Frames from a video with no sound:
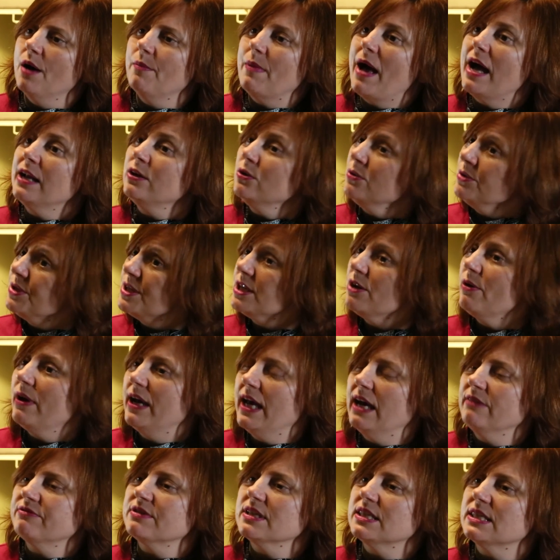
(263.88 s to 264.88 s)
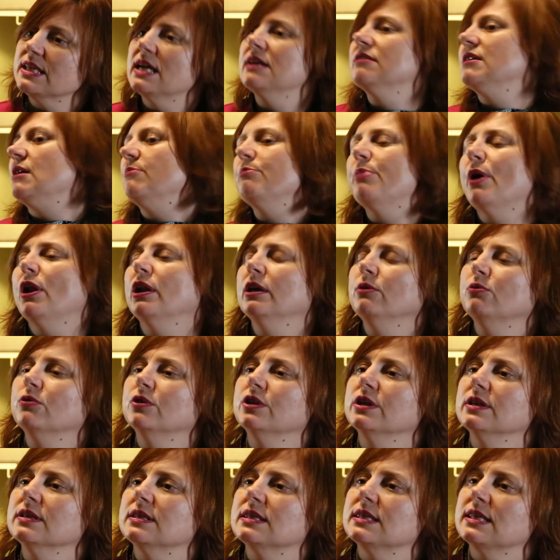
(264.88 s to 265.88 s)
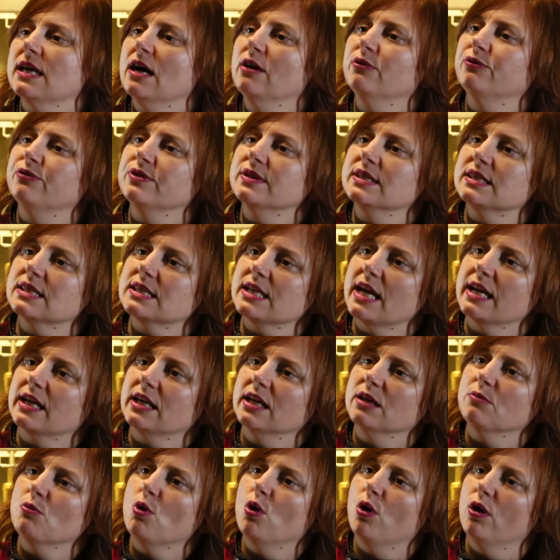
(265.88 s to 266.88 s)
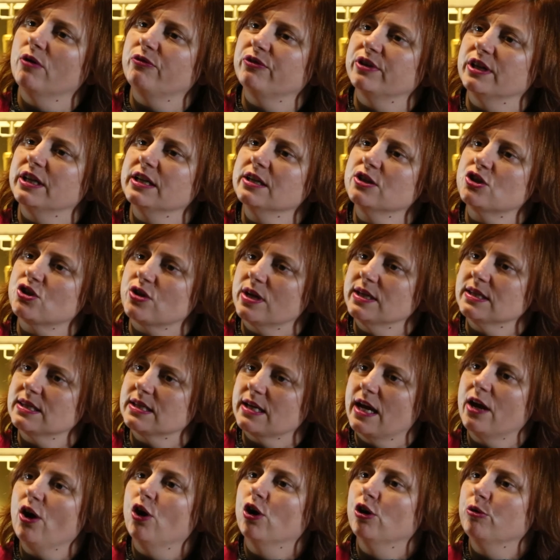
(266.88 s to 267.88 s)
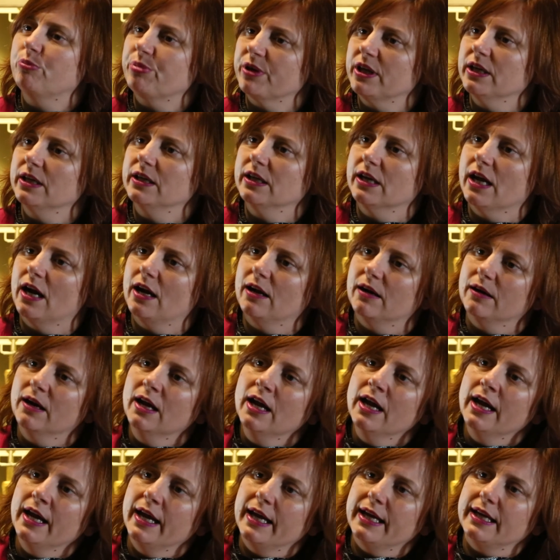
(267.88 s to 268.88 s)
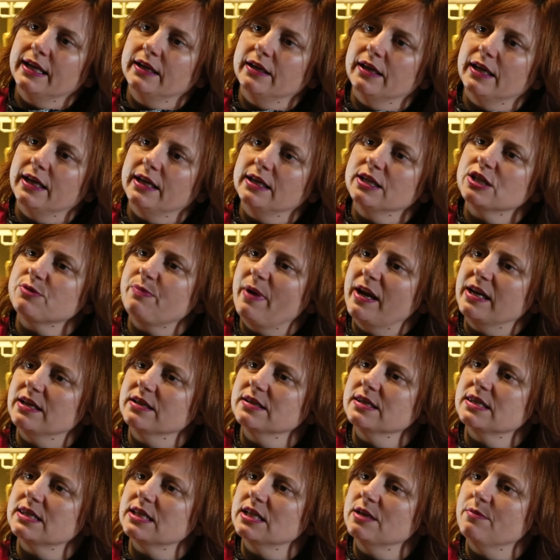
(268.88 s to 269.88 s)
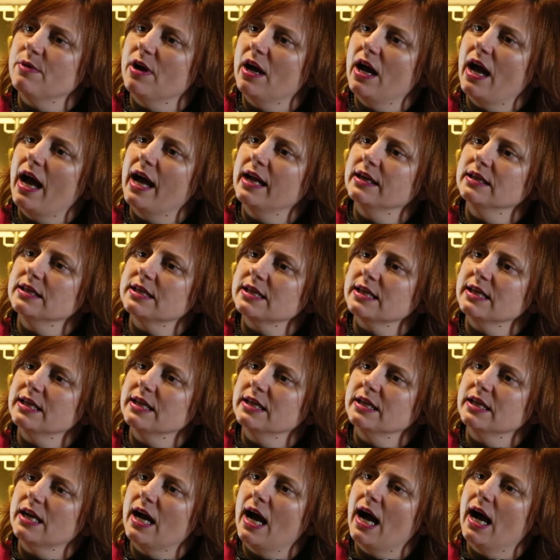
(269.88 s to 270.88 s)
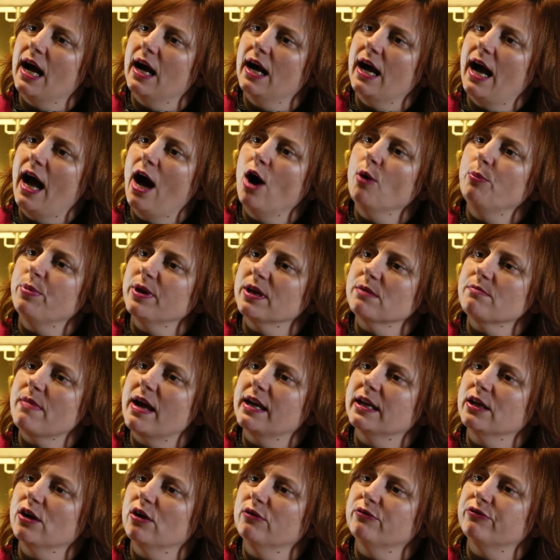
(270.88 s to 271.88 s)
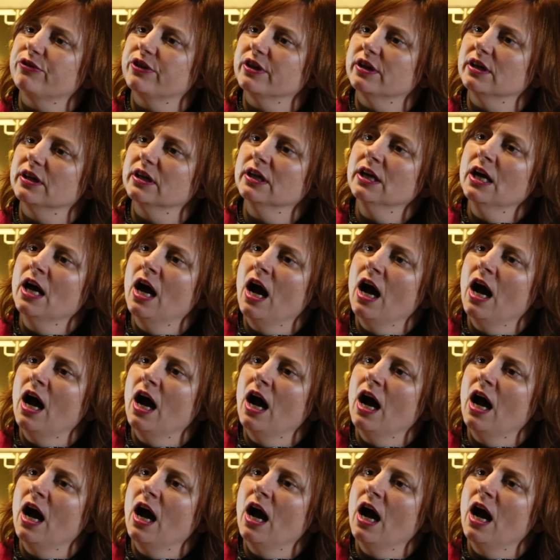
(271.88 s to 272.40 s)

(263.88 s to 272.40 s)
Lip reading: And also I have to say that Bollywood itself is taking more of an interest, I hope, in independent cinema, and in helping many of the